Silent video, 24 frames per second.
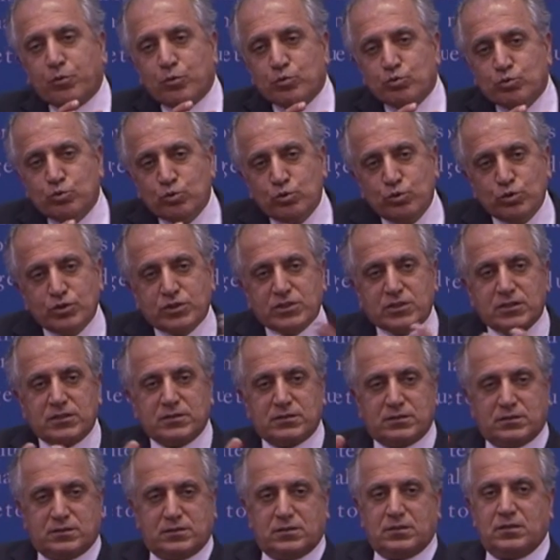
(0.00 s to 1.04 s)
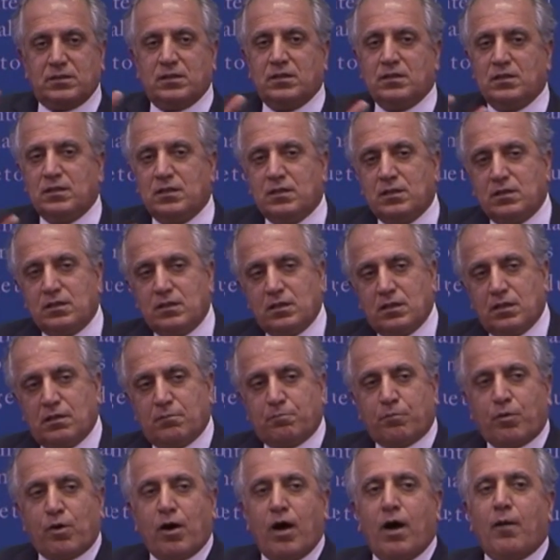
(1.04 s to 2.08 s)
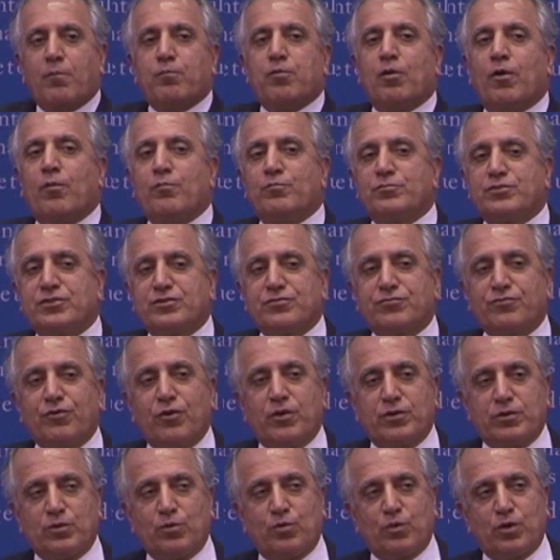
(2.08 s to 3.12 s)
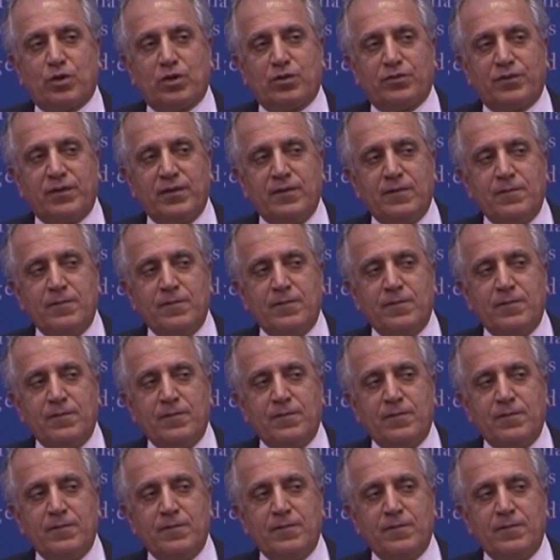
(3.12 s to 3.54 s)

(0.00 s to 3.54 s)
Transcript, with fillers: produces problems for the world,